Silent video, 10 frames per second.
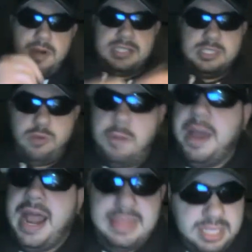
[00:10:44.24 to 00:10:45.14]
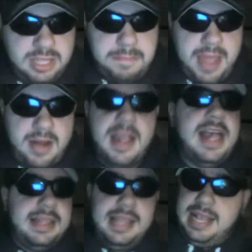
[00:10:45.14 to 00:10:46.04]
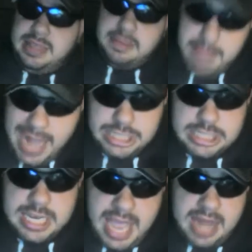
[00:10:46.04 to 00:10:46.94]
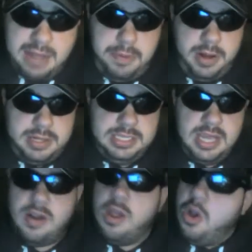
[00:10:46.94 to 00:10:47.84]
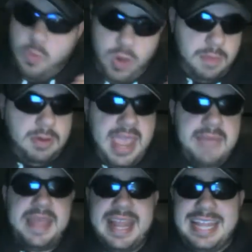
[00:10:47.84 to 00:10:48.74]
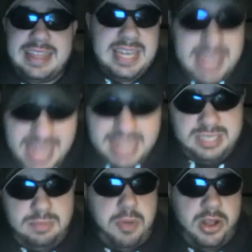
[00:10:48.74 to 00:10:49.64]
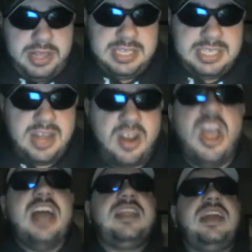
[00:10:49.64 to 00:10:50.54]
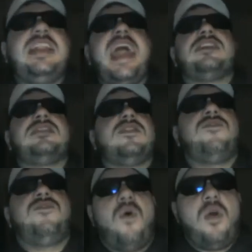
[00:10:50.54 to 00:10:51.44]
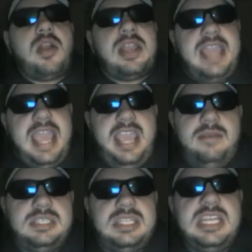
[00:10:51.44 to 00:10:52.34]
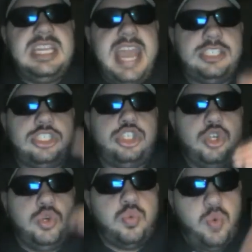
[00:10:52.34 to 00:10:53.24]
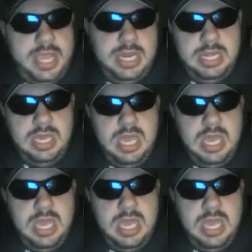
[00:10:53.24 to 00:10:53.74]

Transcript: surprise as well, but I think they're better. Then I got the Magic again in Barclays Center. Winnable game. Then they got the Knicks in Barclays Center. The next four games, the Nets should win.